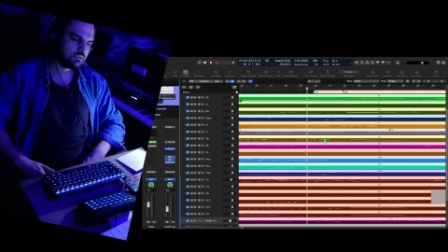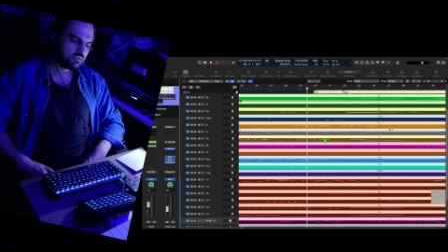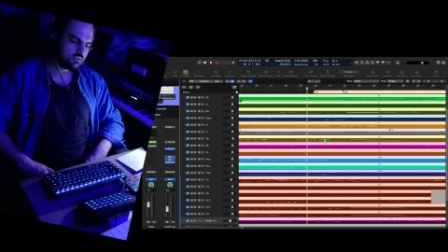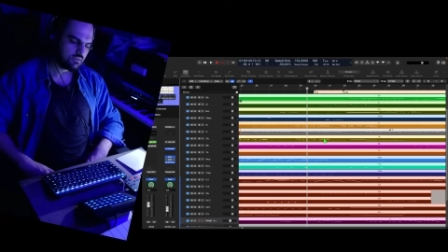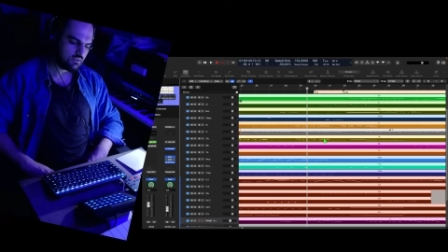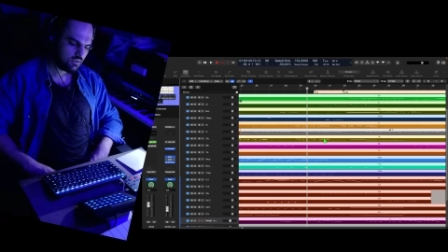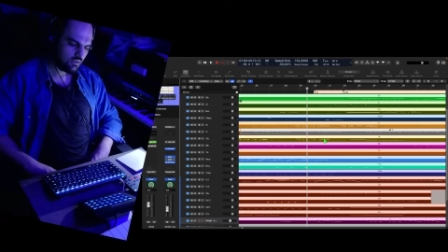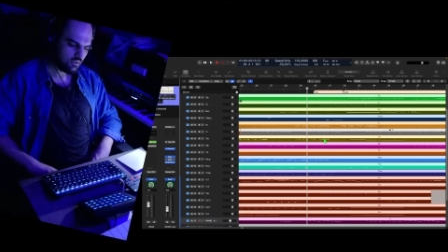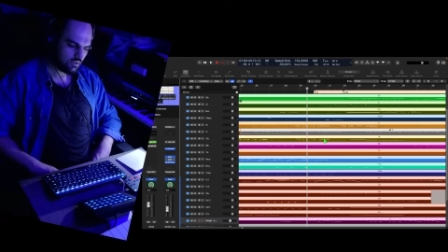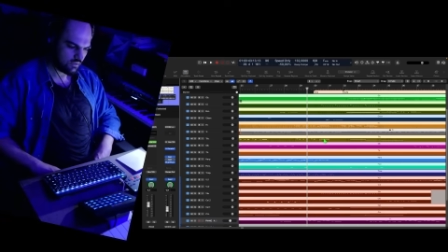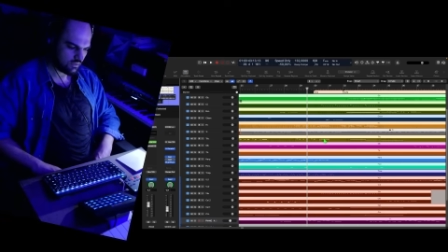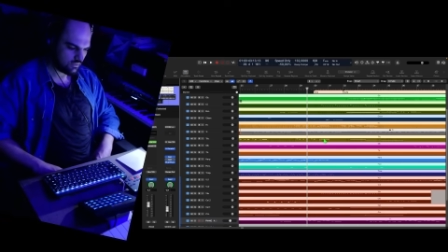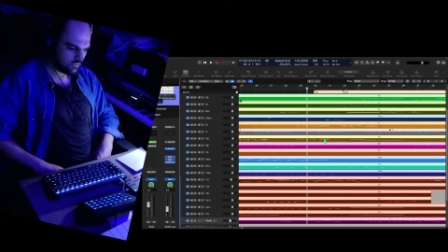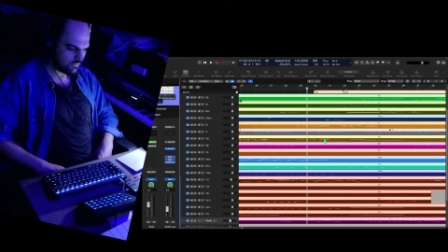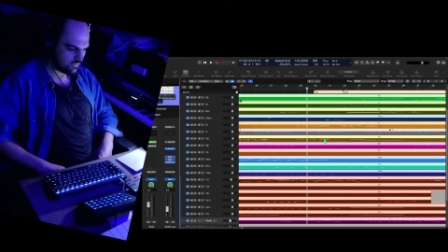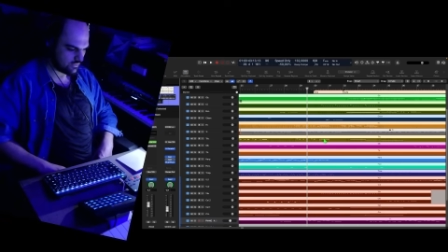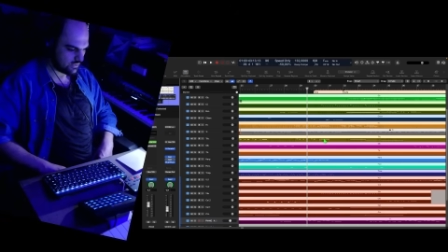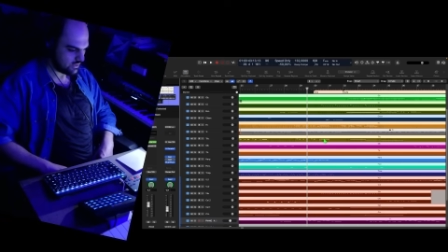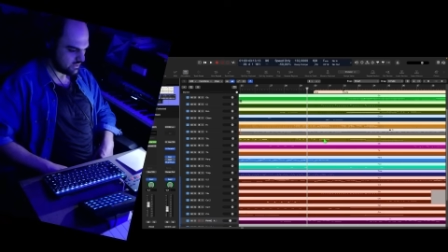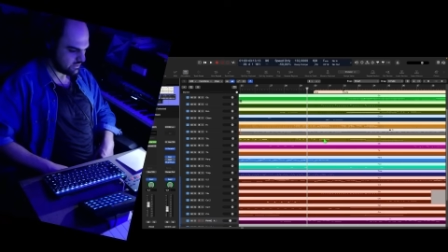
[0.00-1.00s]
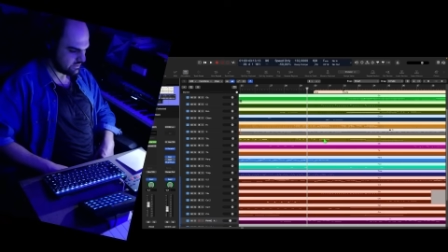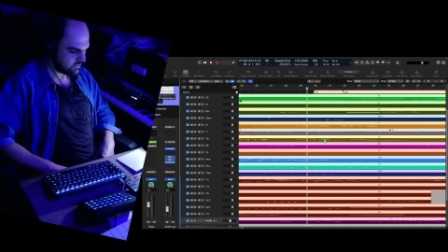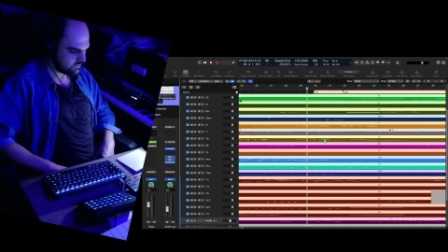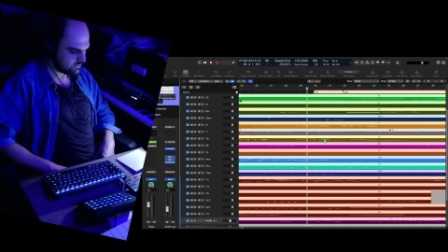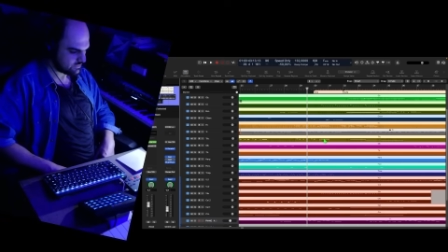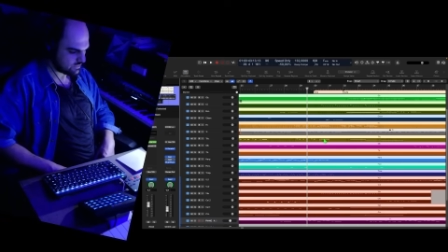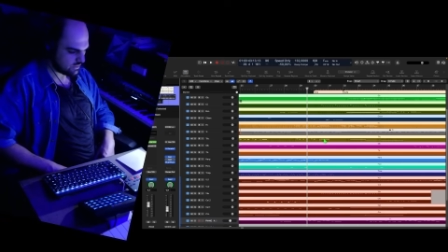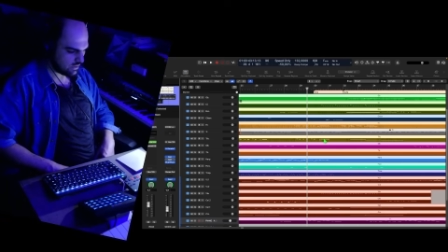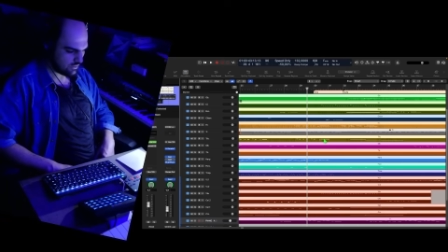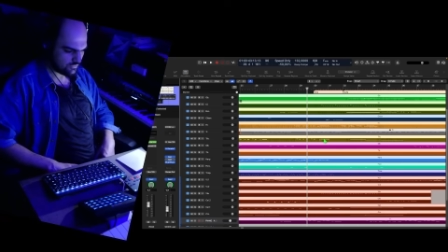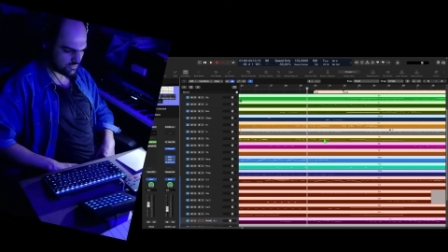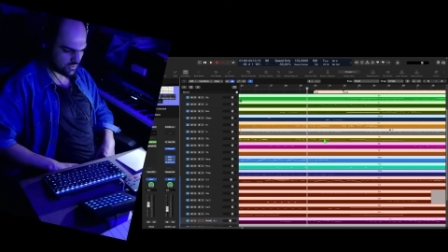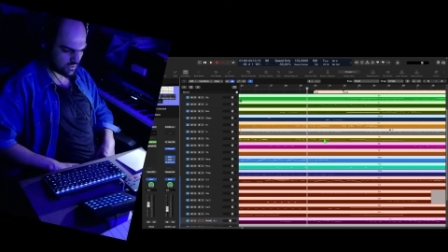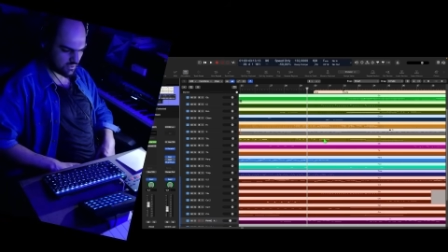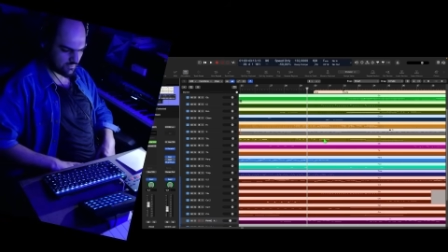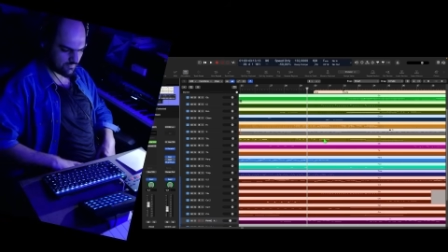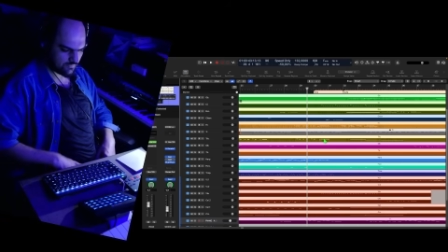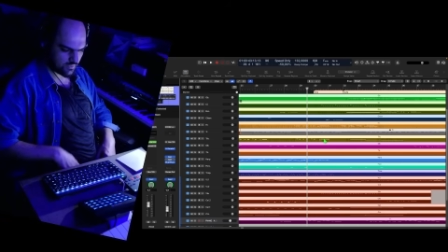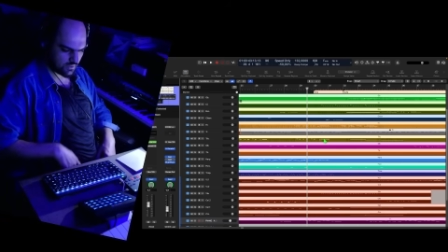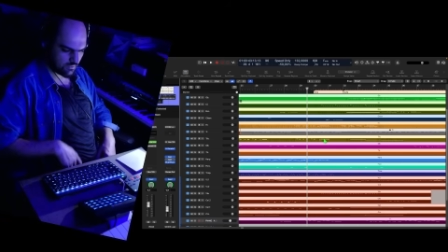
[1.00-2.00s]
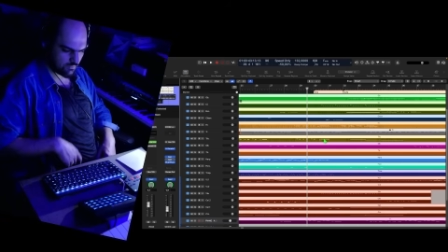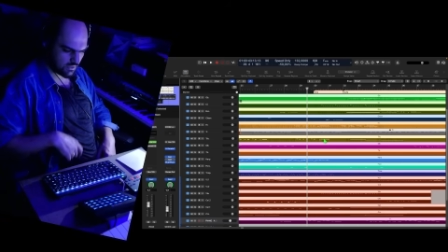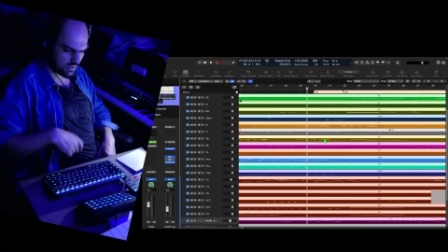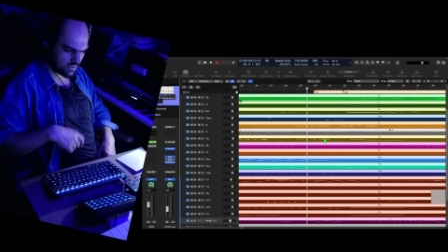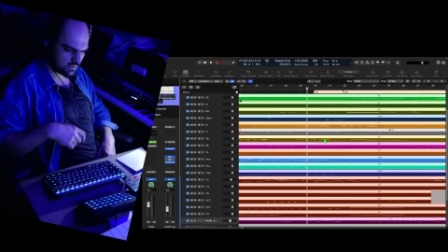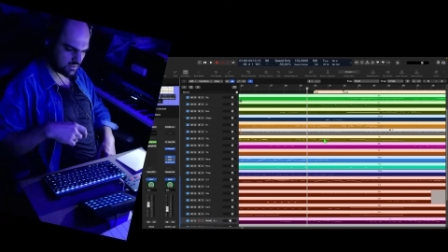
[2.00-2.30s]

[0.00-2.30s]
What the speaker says: love in software, but